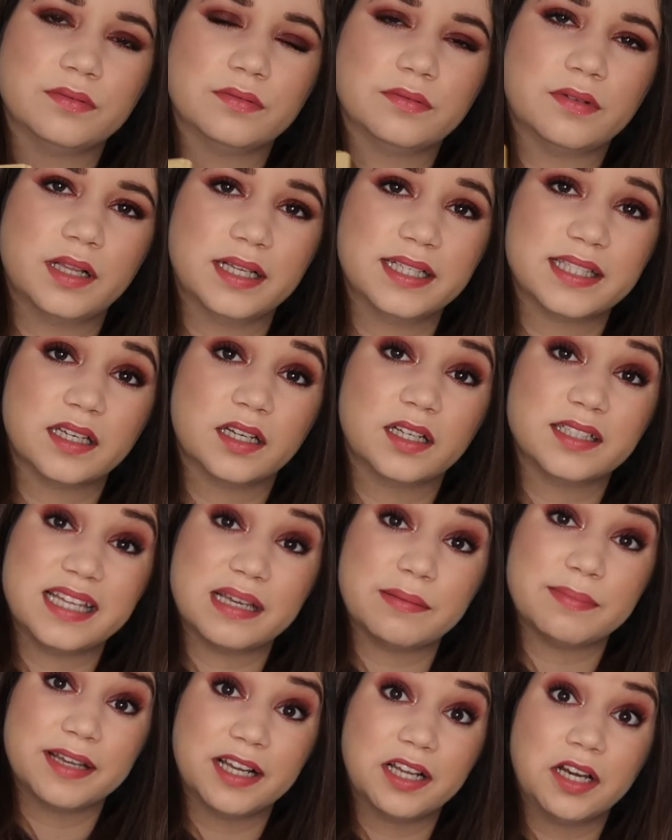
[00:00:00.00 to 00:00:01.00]
well, it's going to
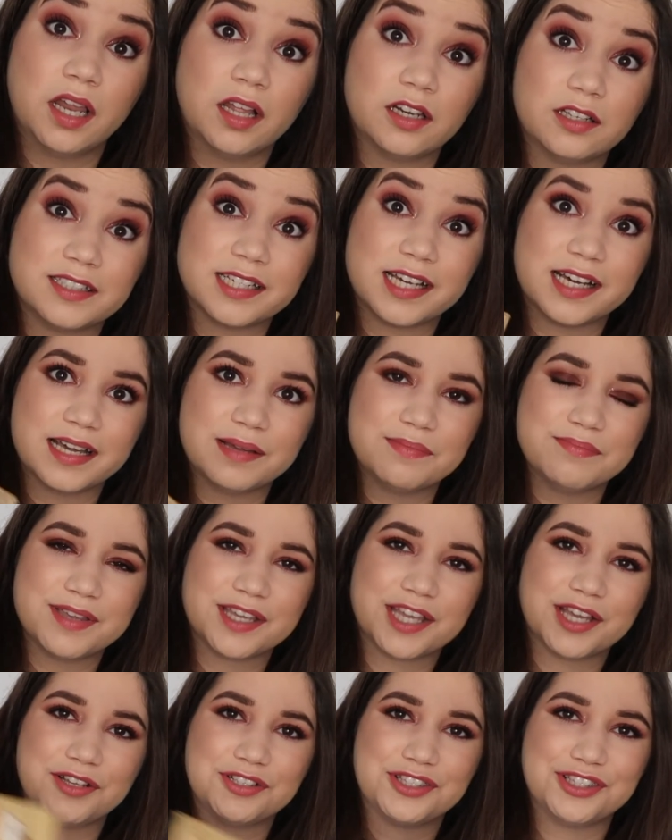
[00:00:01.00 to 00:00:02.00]
take me a lot of time,
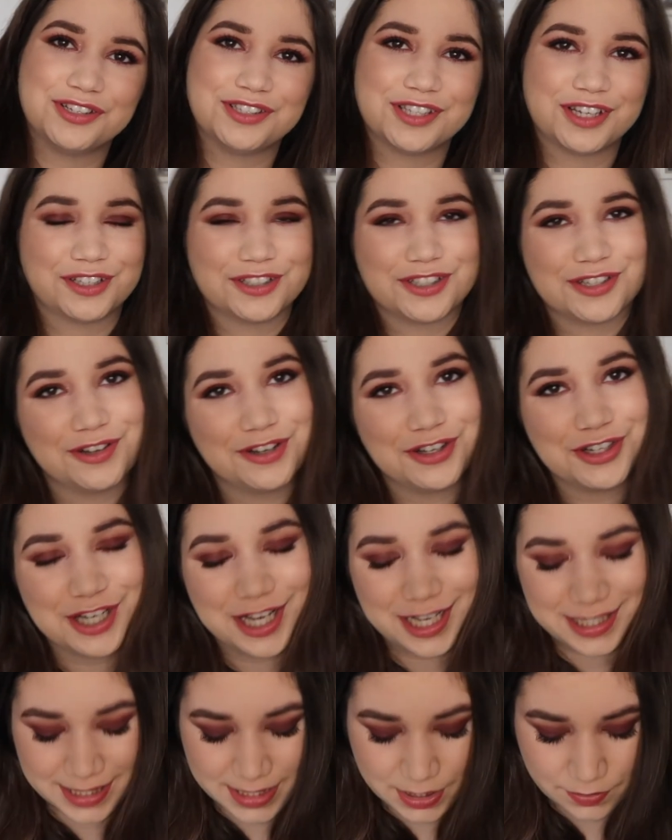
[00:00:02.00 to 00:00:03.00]
because those are the 2
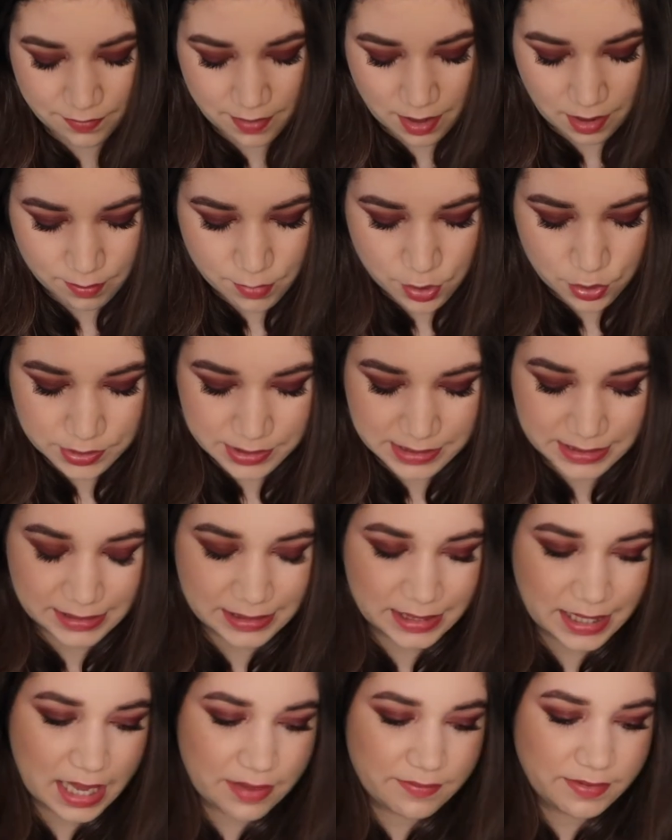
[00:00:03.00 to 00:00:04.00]
shades as well mostly that
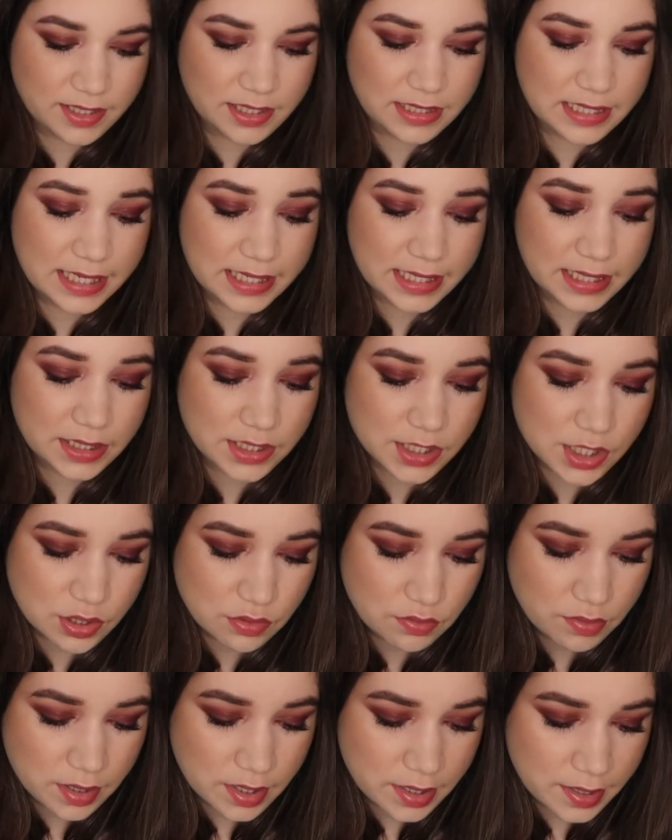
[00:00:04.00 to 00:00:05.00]
I have in Naked
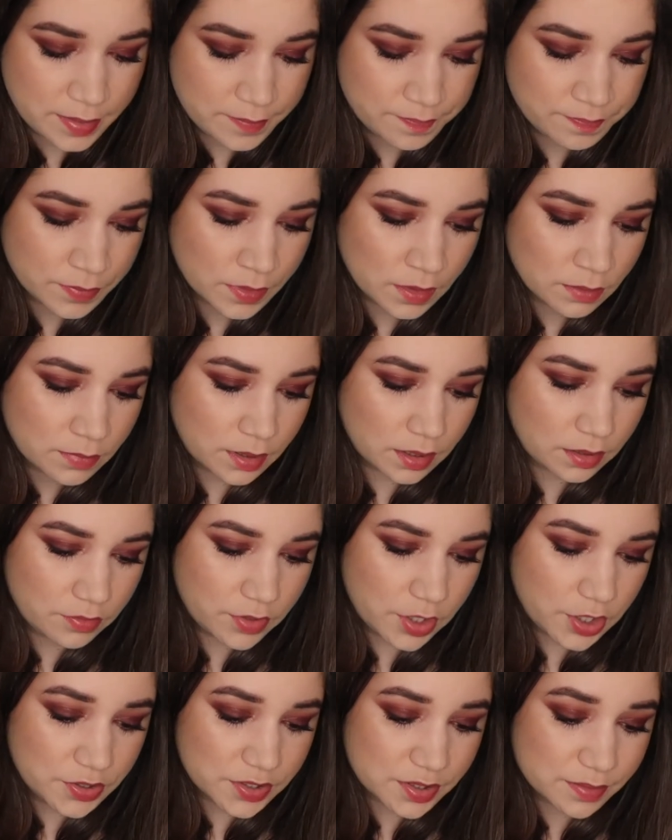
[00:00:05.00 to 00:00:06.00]
too. But who
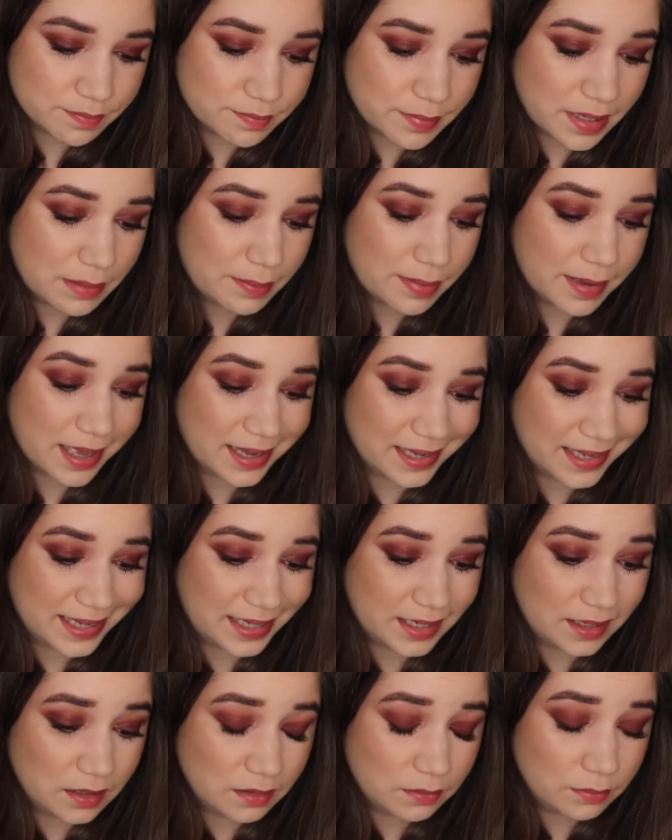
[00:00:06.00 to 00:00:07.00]
knows, maybe I
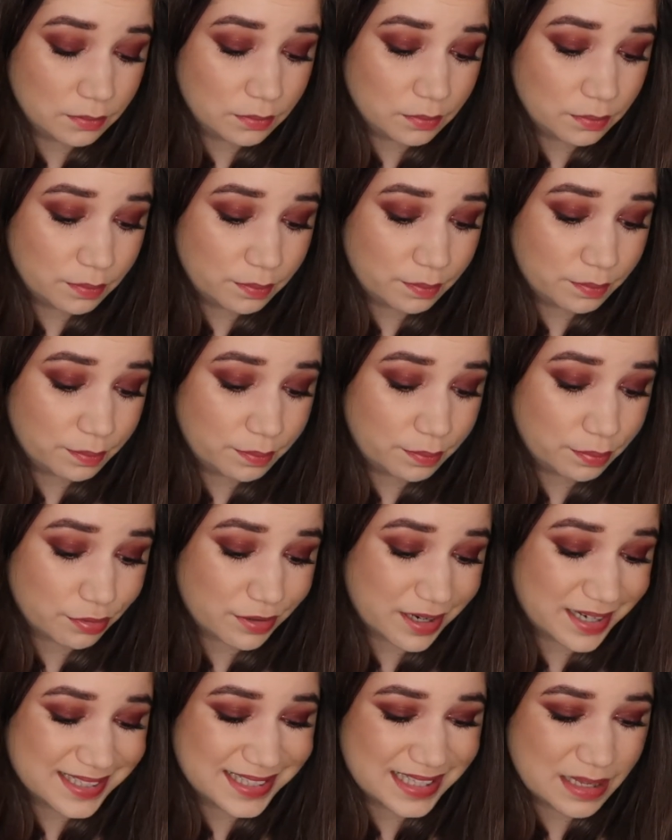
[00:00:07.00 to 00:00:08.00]
can
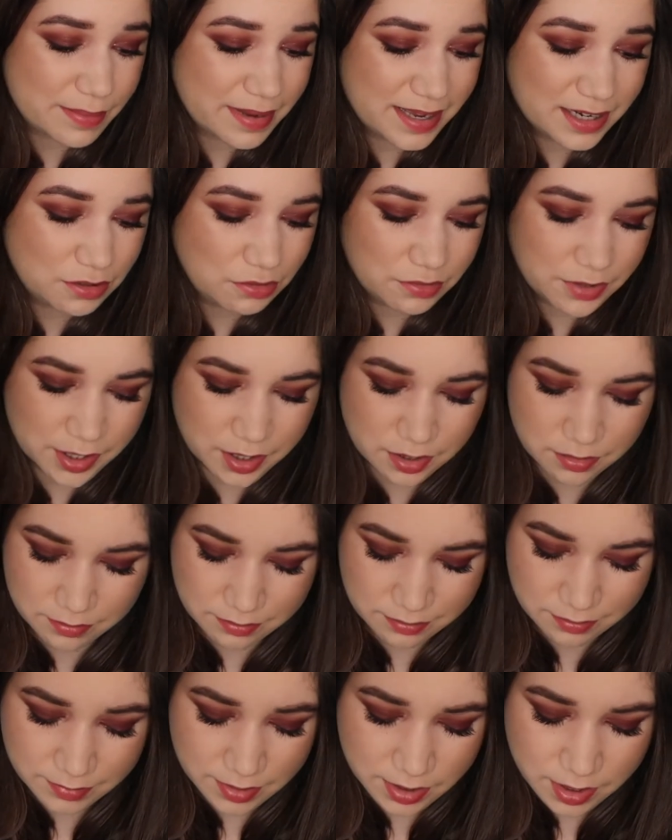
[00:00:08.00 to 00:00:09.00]
press them in, although
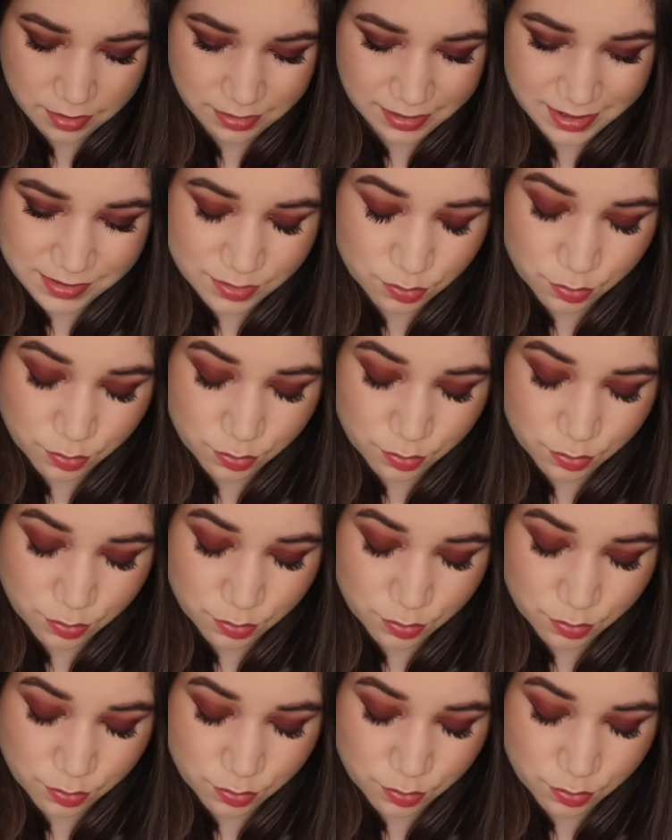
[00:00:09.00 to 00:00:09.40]
no, there's